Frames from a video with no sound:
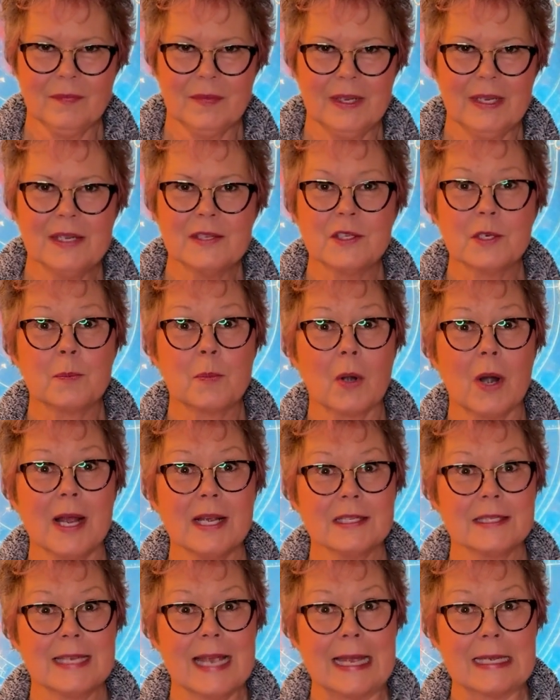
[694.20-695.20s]
It's a
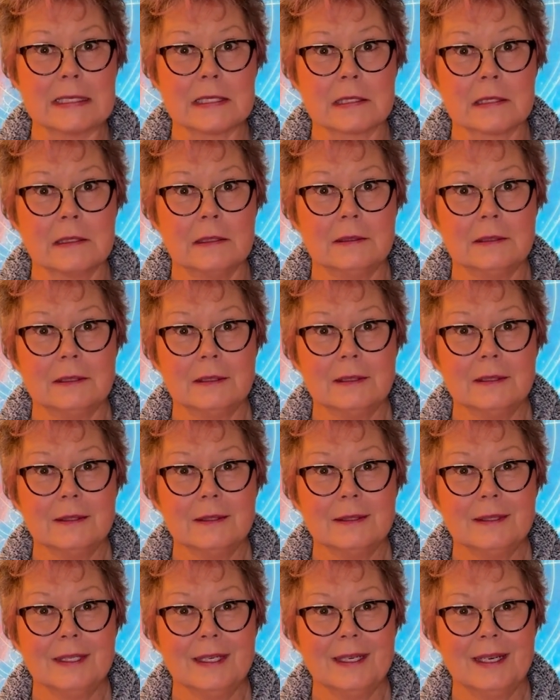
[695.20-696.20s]
process,
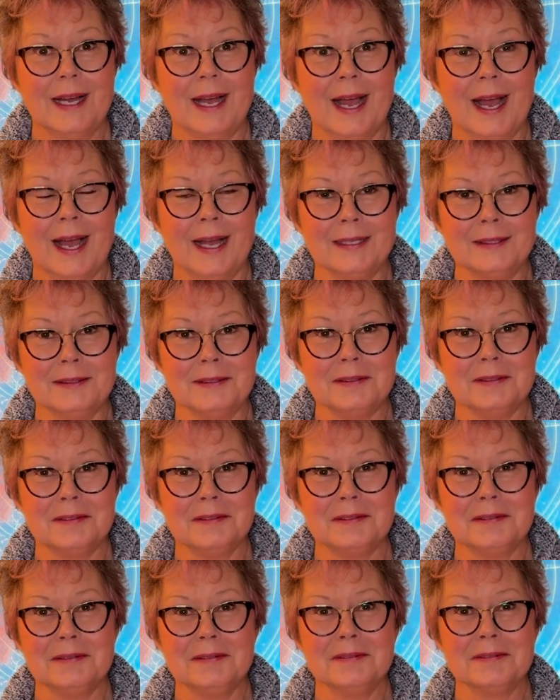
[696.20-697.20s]
and
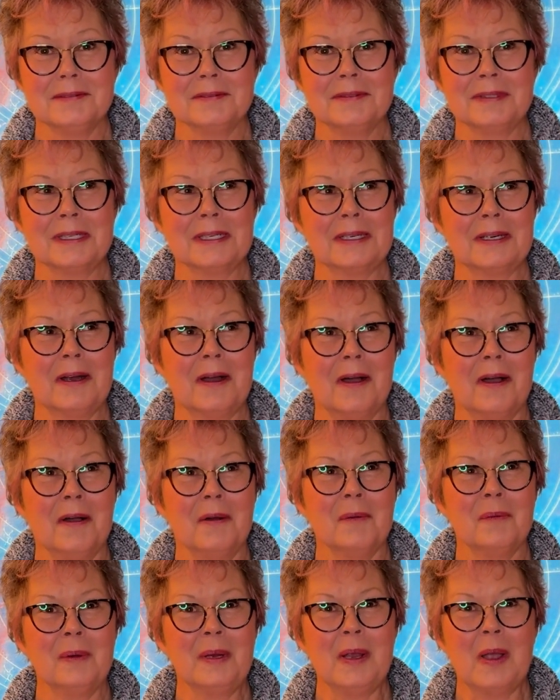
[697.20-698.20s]

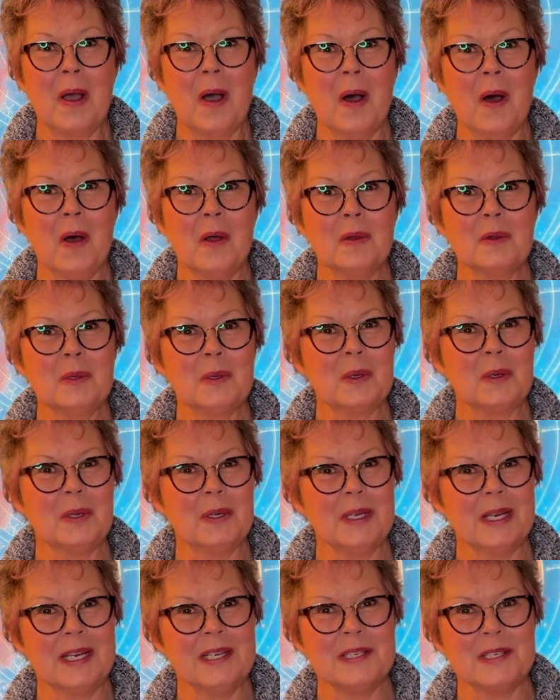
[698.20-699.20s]
we all
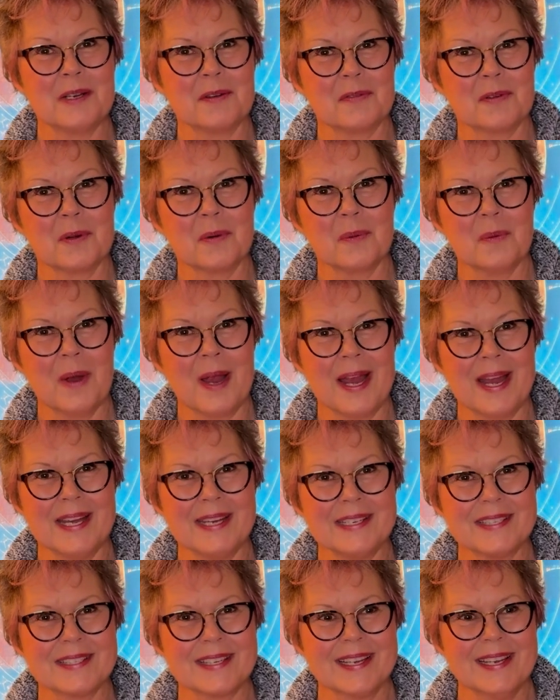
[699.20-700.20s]
learn in different
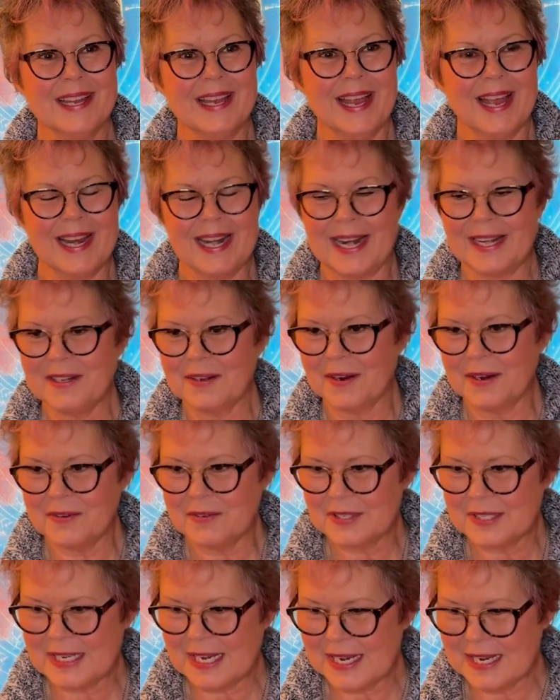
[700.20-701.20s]
ways. And I know I've
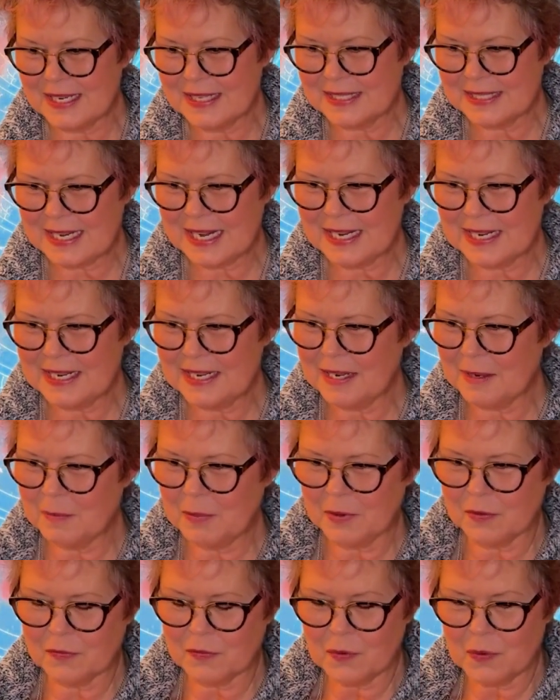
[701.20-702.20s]
stated it
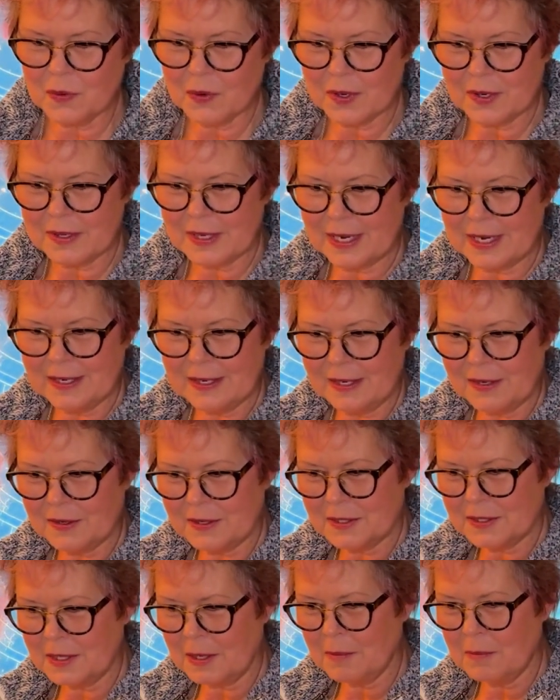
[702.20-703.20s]
before that there
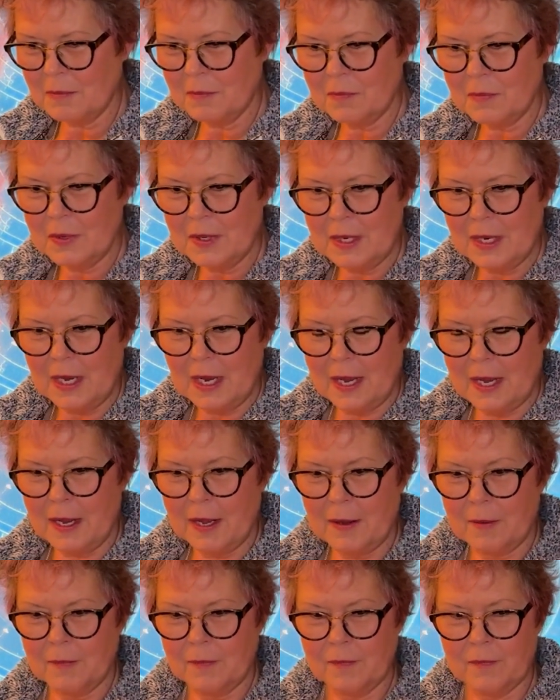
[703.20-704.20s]
are some
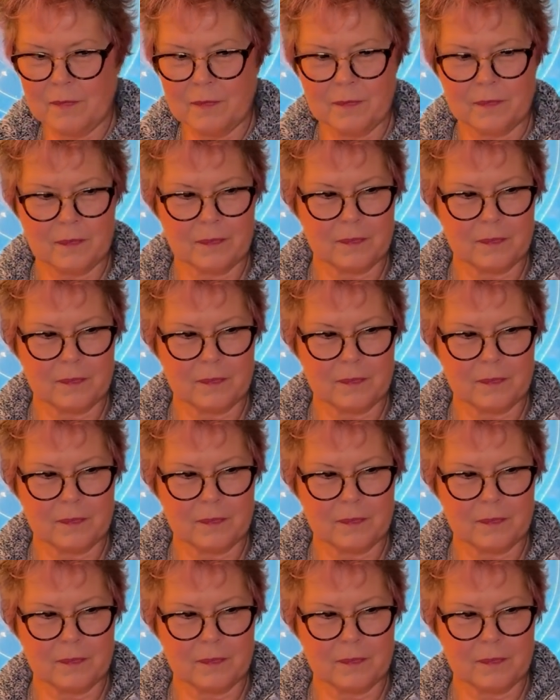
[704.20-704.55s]
on